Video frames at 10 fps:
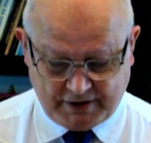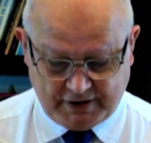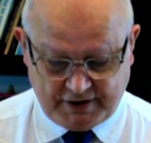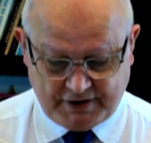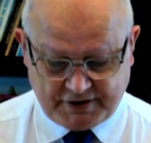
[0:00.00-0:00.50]

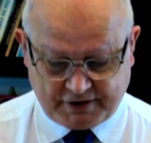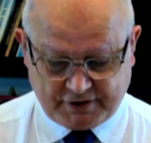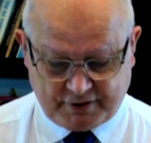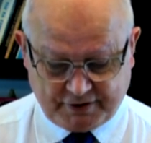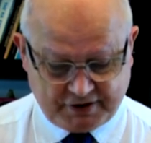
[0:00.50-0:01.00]
He is
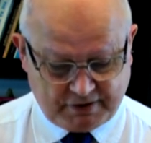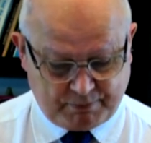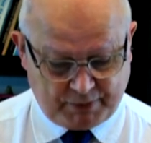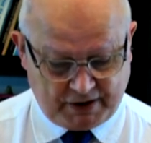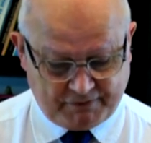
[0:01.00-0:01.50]
exalted
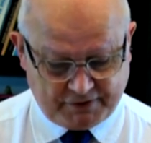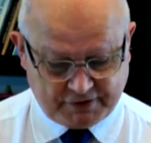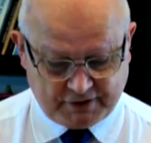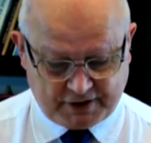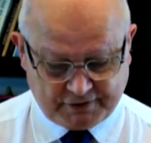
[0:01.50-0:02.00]
above the
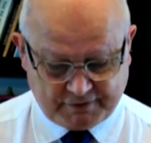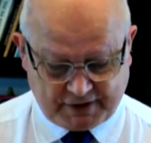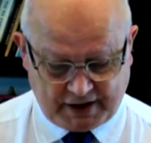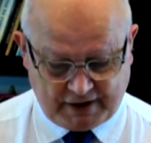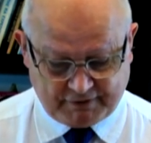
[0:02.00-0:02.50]
structure of
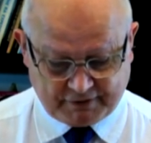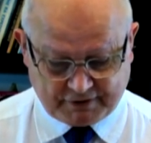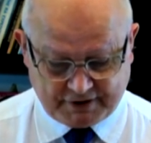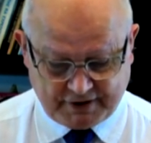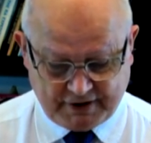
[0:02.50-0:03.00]
the
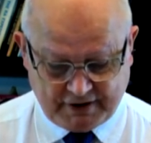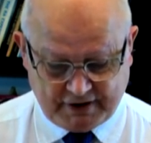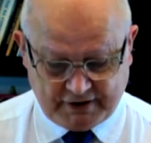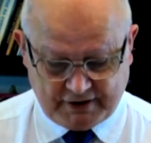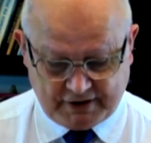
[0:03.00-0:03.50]
heavens,
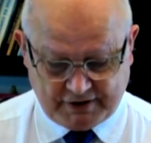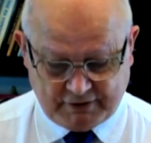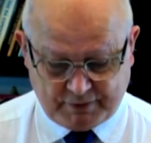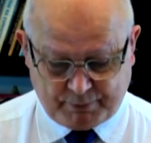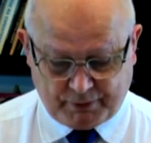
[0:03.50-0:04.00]
yet he
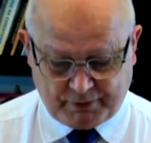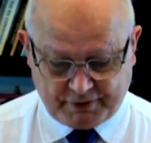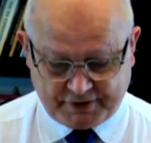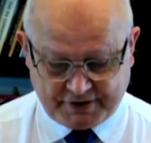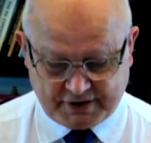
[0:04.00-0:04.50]
was born
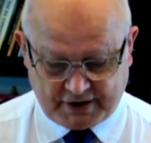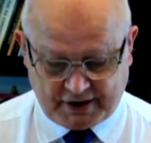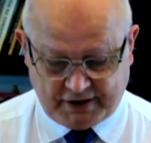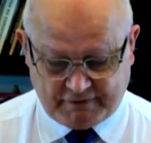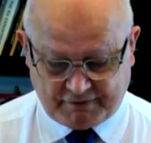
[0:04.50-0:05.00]
a
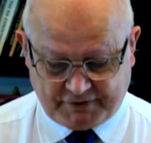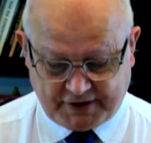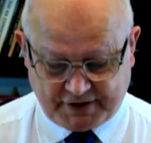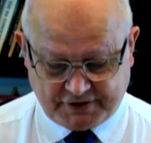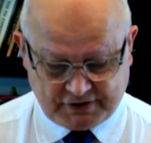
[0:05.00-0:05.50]
slave of
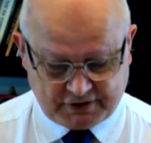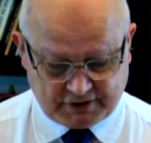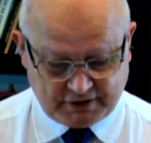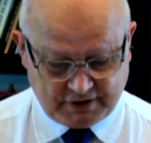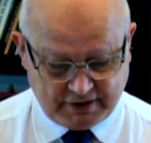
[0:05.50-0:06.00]

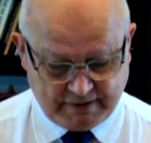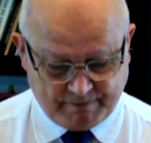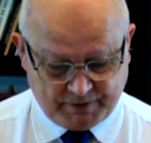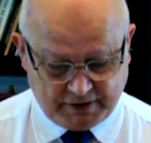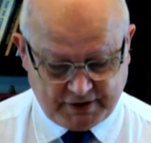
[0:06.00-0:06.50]
destiny.
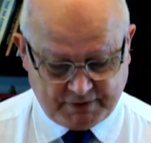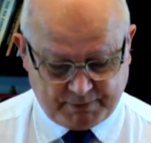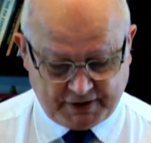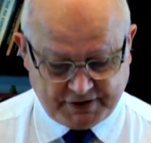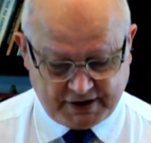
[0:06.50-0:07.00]
He is
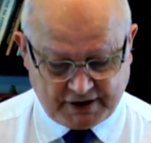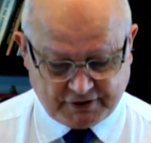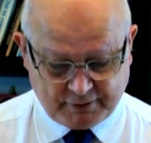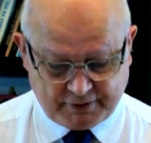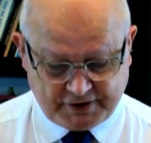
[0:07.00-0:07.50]

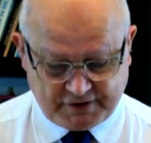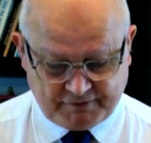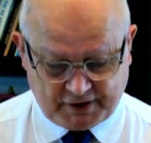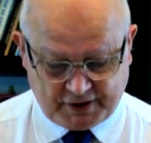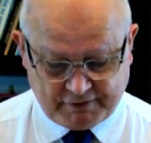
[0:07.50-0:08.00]
bisexual as his
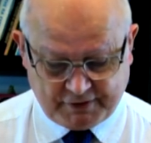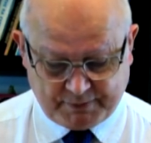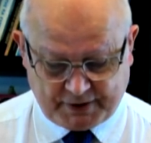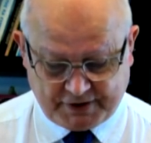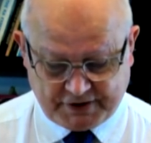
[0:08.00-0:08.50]
father is
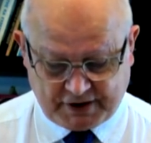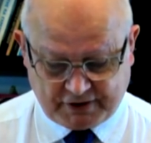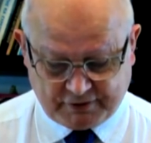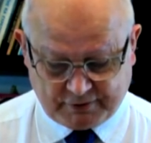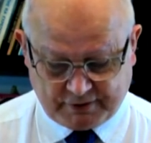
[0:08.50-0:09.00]

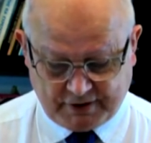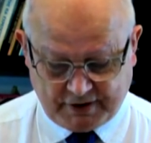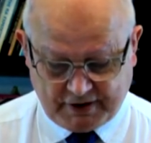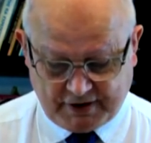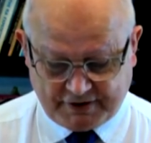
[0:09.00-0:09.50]
bisexual,
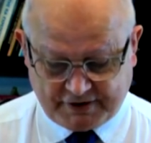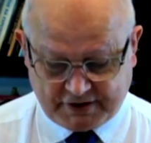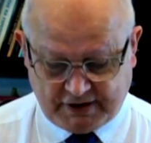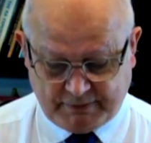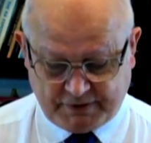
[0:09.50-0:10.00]
and
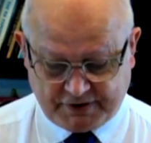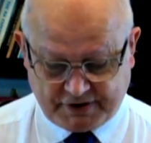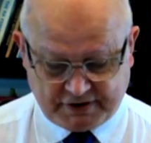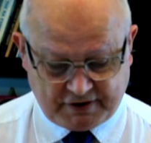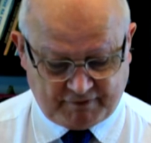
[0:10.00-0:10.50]
sleepless
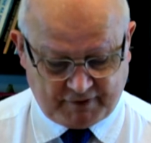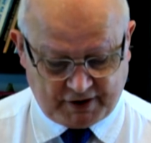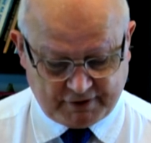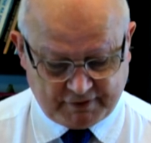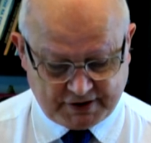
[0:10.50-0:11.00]
as his
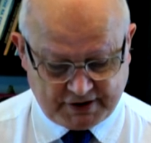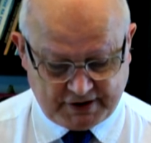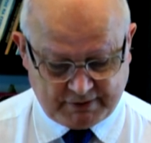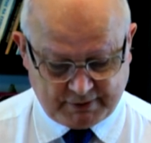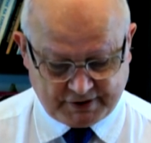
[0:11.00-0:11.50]
father is
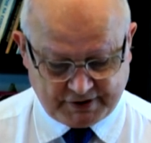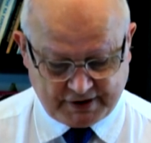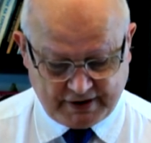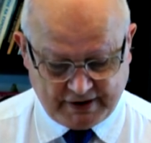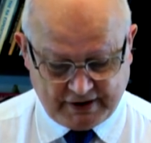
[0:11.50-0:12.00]
sleepless,
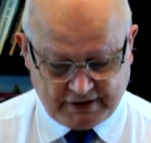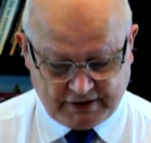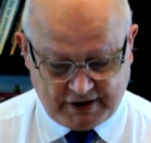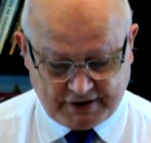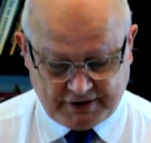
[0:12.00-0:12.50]

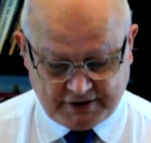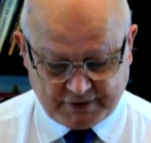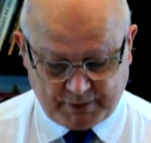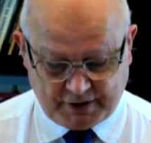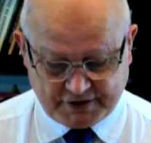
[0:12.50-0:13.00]
yet he is
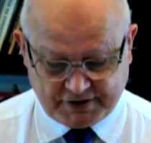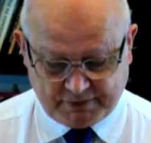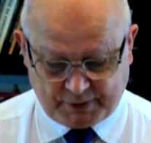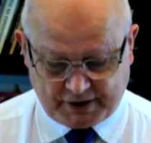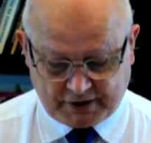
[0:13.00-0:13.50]
mastered
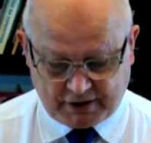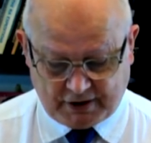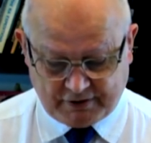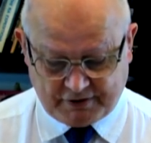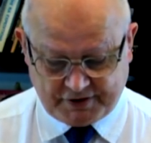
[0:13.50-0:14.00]
by
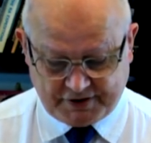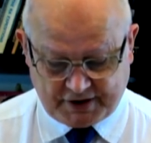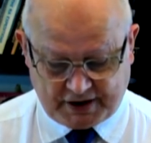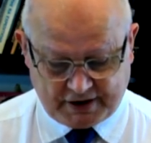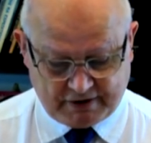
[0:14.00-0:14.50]
carnal
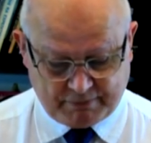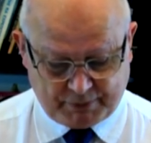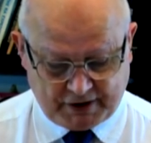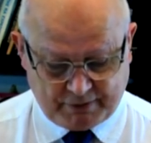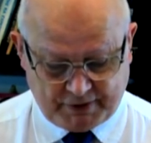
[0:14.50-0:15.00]
desire and
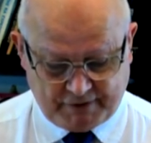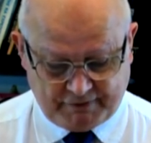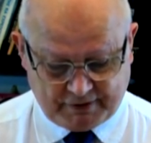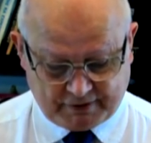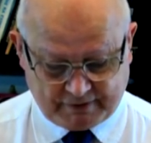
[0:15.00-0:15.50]
by
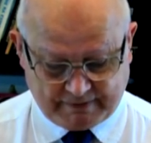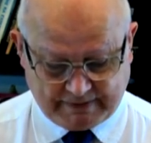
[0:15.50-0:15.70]
oblivion.